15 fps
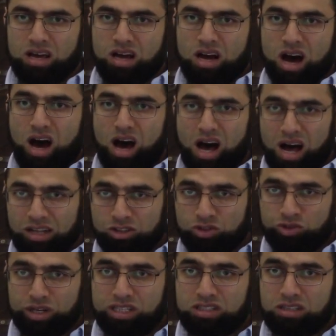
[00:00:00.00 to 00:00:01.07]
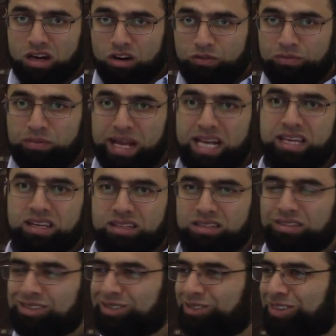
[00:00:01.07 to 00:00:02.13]
hundreds of
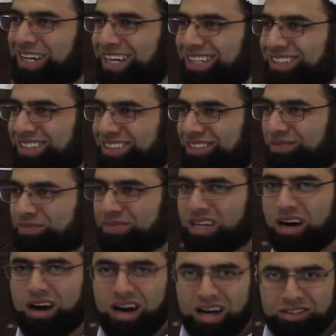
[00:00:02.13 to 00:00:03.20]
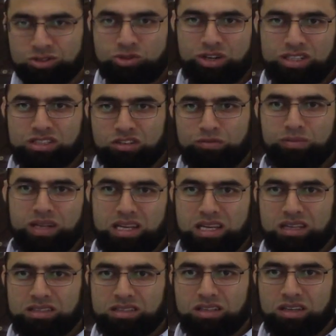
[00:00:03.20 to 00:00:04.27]
millions, right? Hundreds of
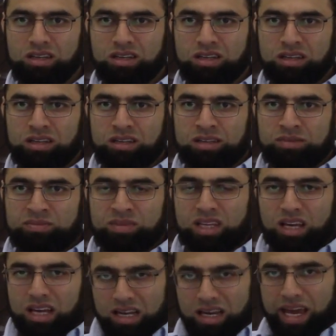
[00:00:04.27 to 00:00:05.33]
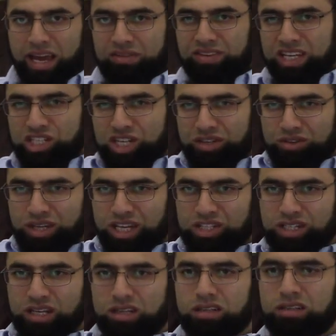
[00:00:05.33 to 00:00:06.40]
millions. In every
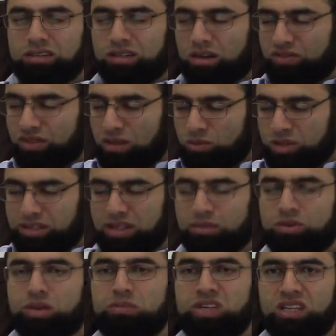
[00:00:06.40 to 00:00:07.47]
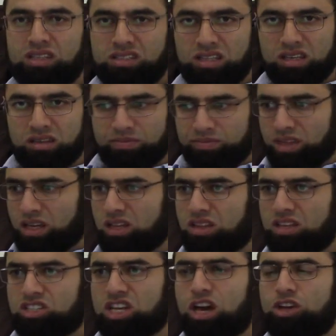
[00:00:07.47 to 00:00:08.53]
generation of the Muslim community,
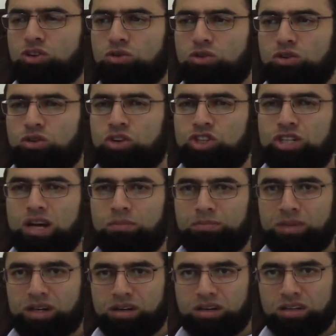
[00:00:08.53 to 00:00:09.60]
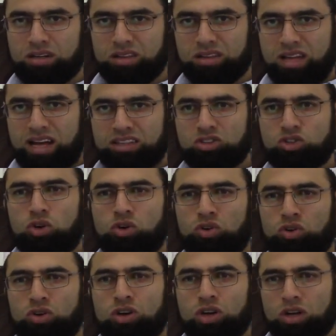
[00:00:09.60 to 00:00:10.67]
there's a huge number that
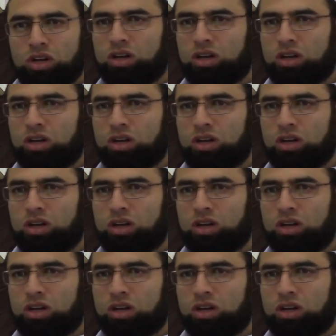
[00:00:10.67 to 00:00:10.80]
know